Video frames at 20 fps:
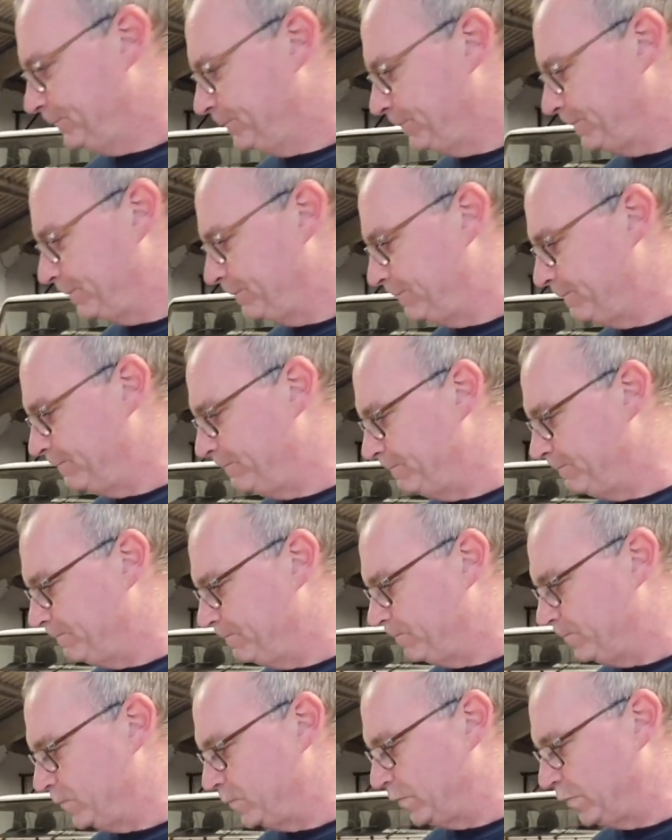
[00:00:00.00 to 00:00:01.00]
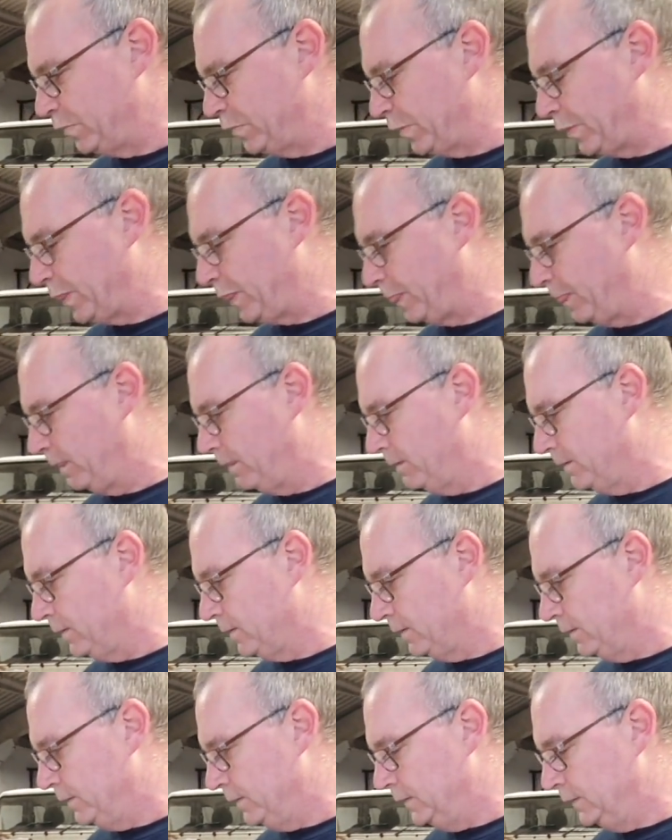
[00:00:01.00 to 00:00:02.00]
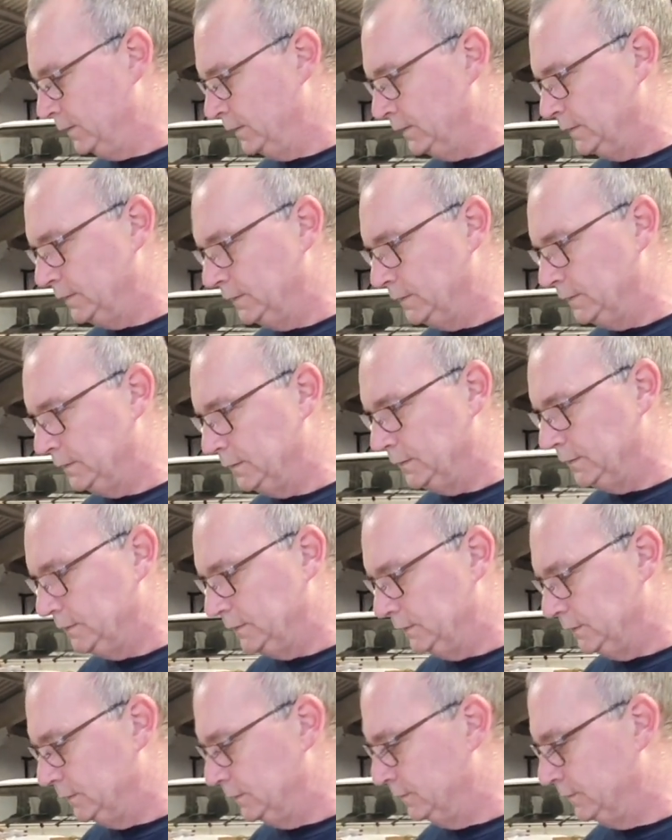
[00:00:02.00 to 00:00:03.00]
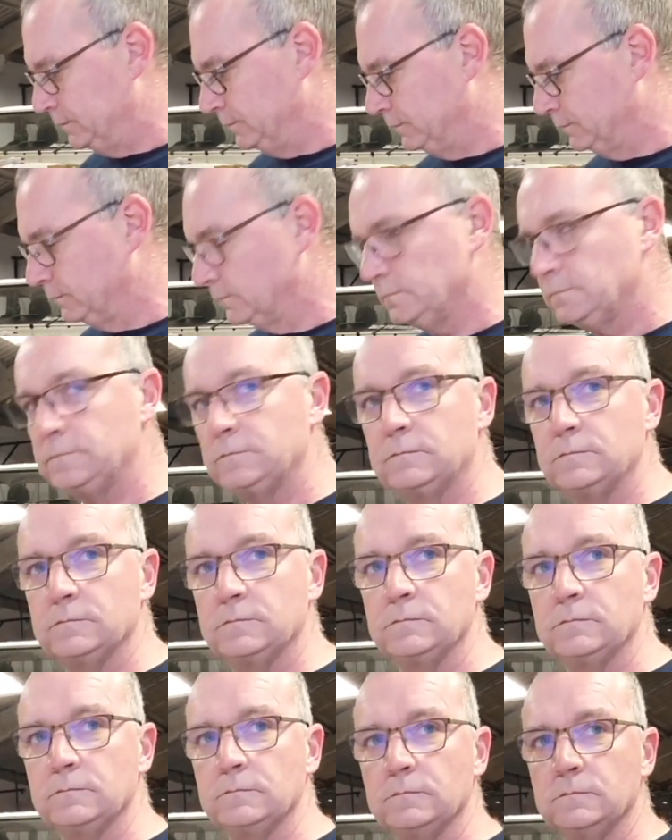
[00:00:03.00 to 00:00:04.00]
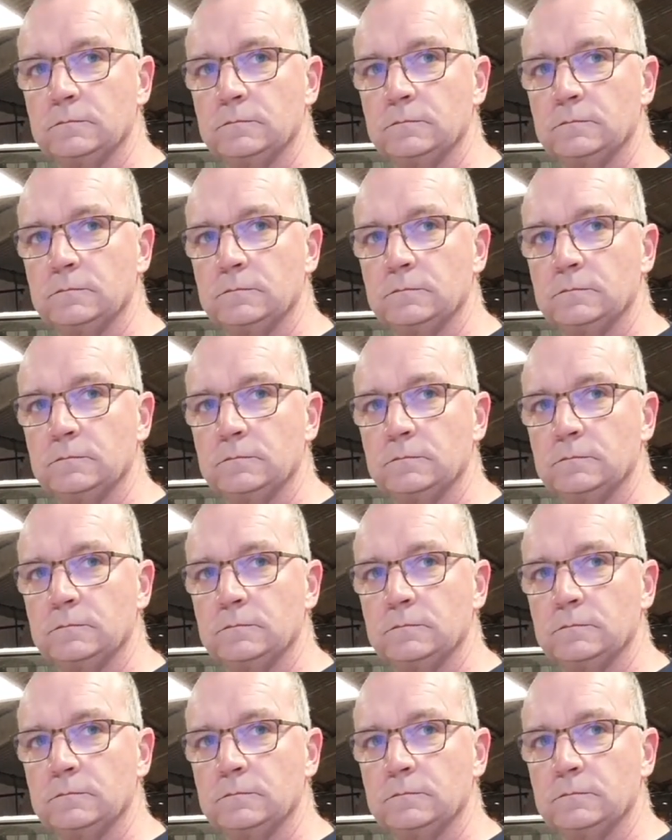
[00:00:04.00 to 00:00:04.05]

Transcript: And so that's what we're going to be doing today. So first stage, the stripe coat.